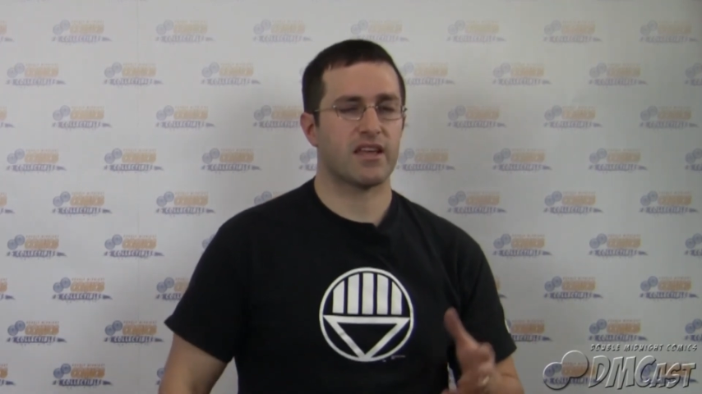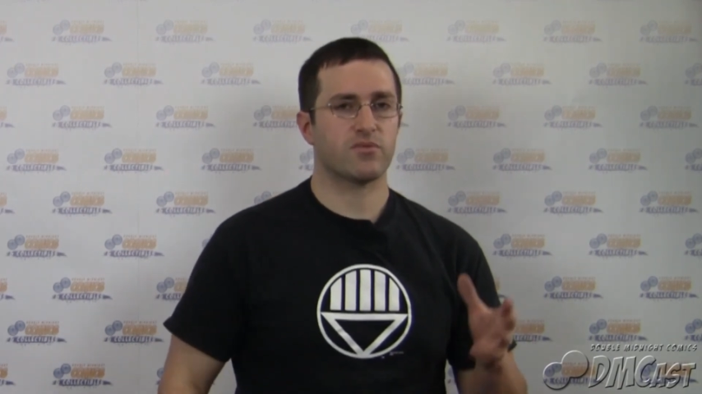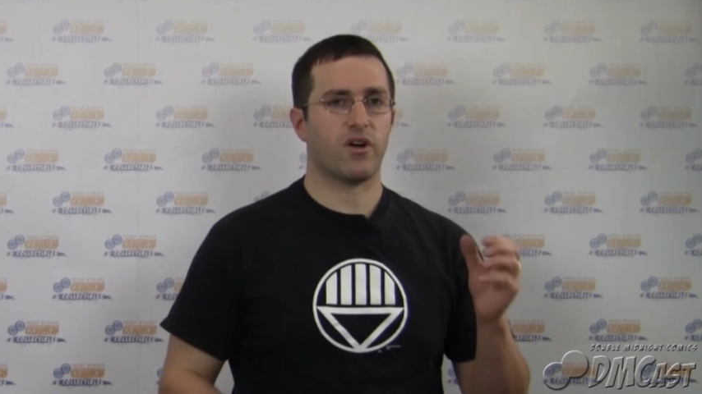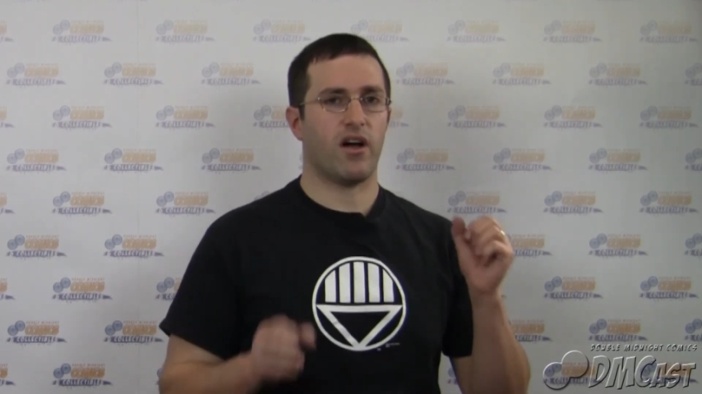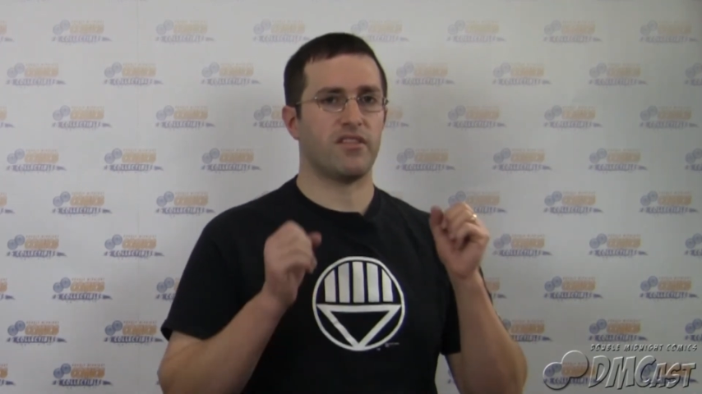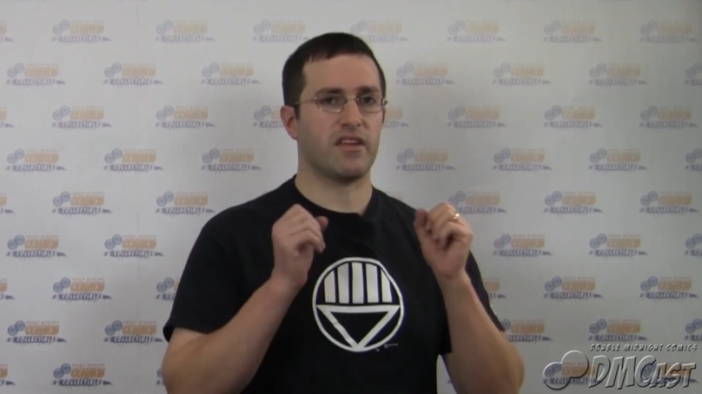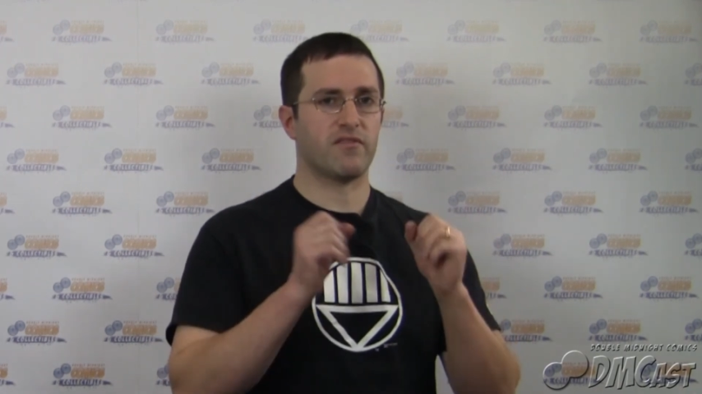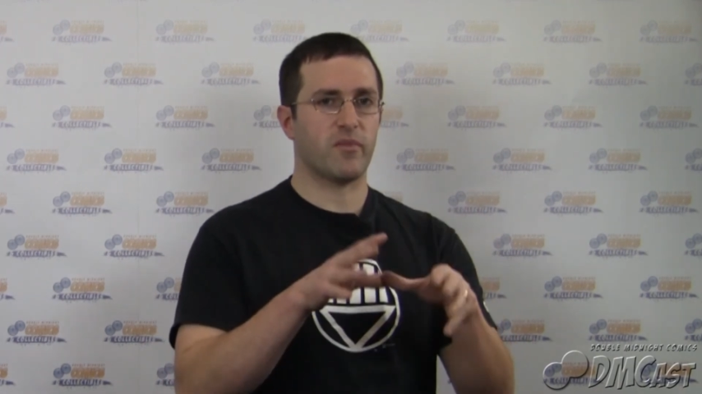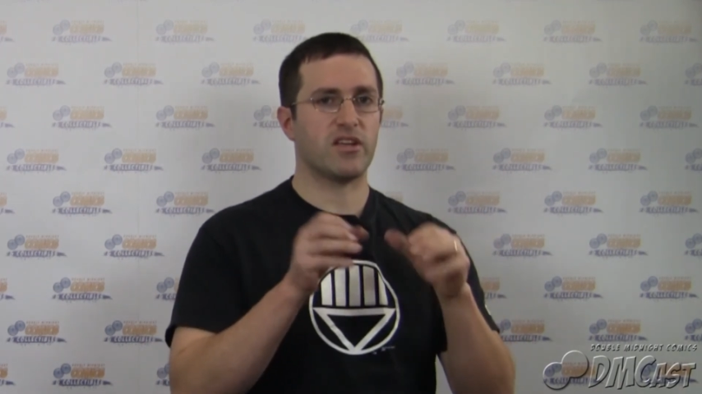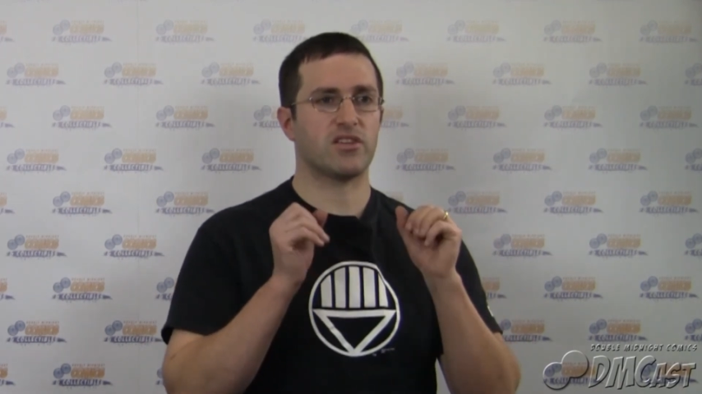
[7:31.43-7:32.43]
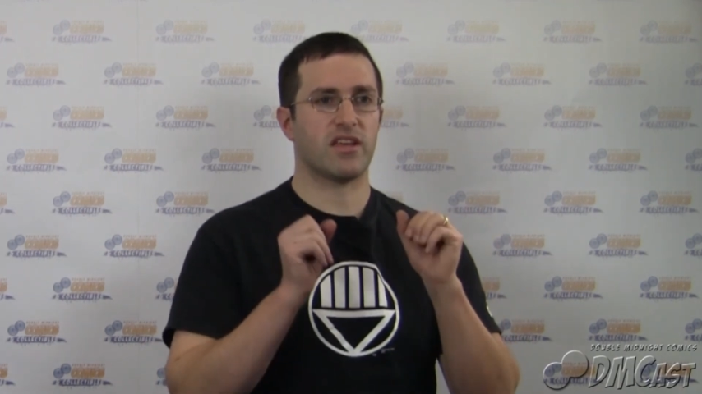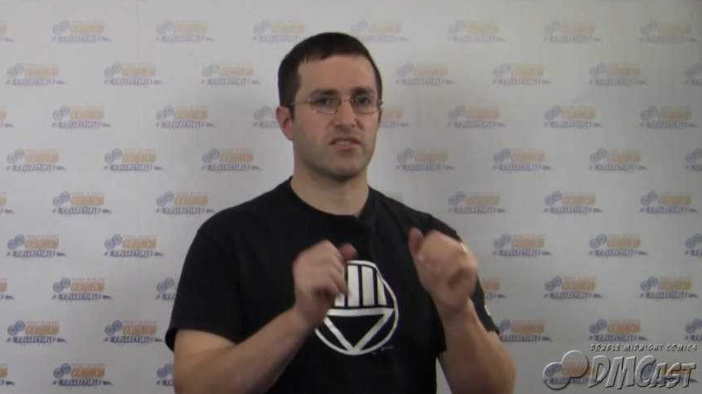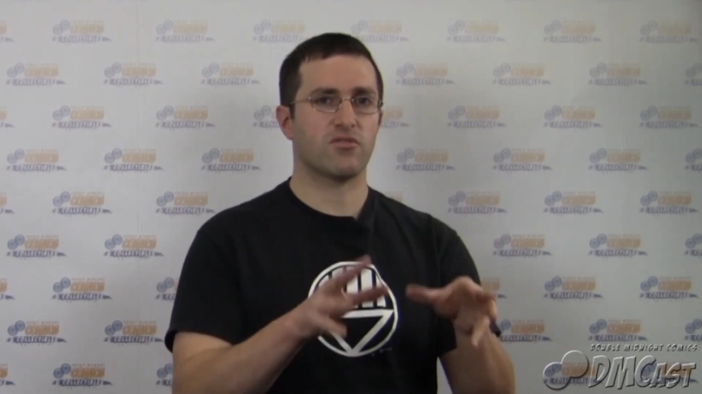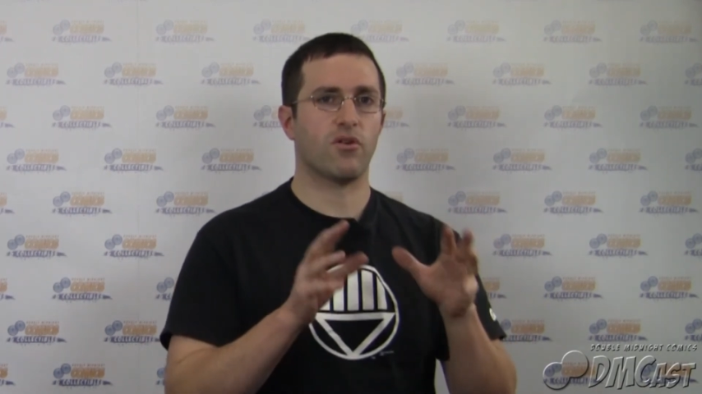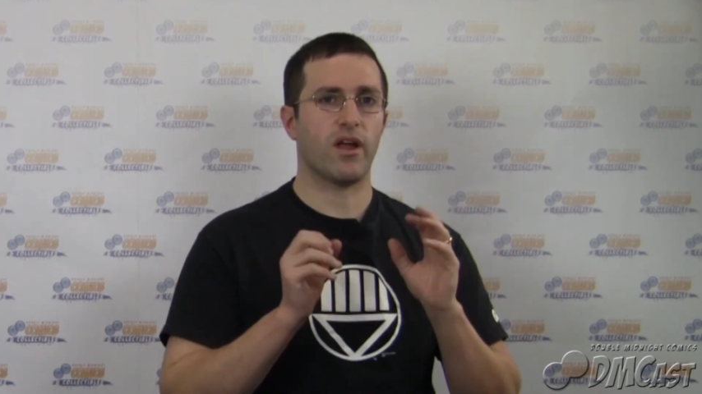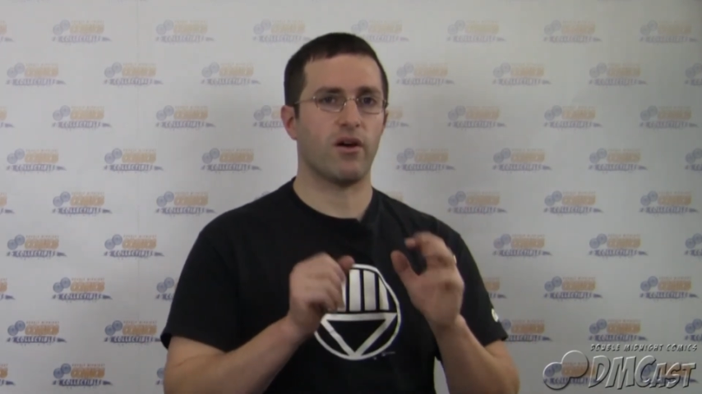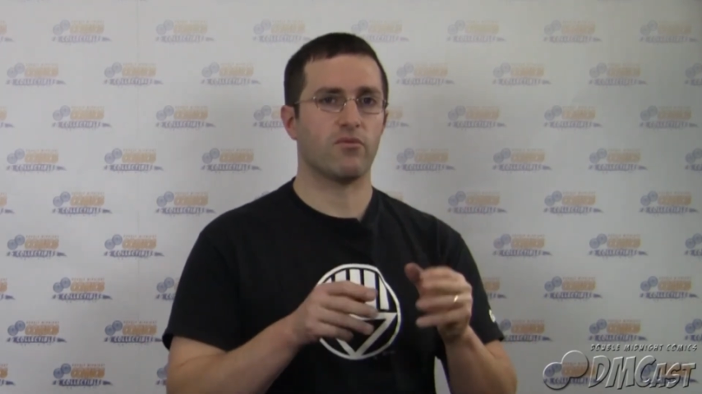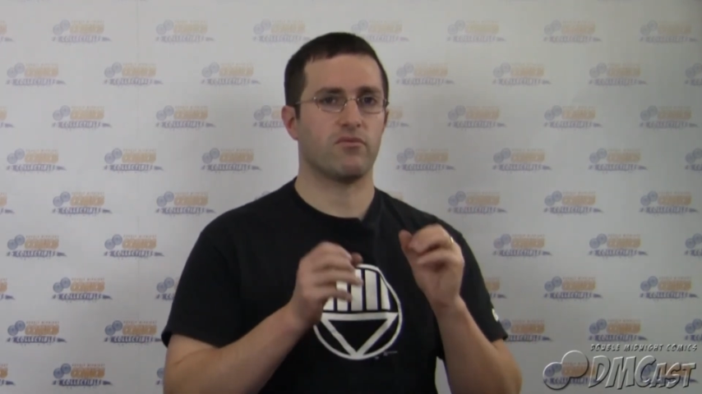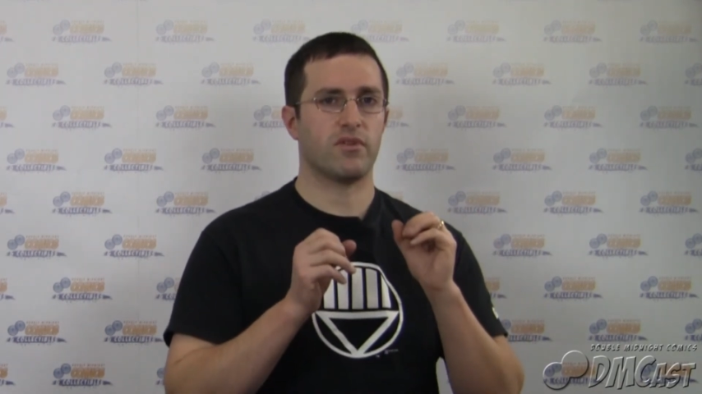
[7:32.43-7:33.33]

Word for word: that's where all the information gets thrown out,